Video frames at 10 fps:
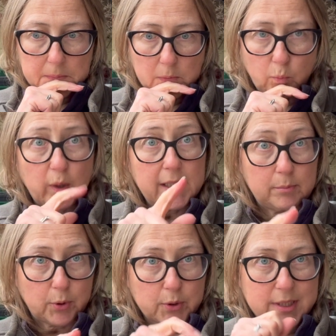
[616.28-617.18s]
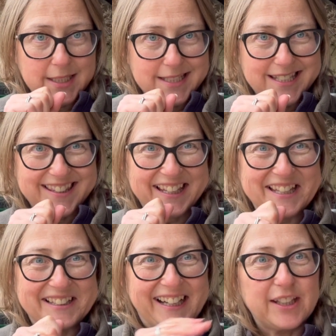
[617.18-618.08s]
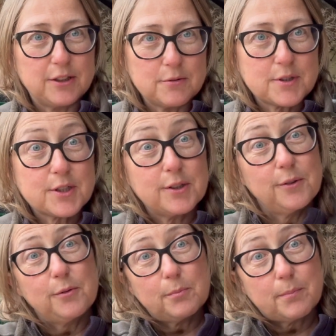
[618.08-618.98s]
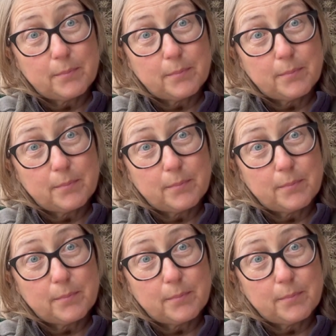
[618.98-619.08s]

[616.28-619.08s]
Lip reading: wine boxes that I used to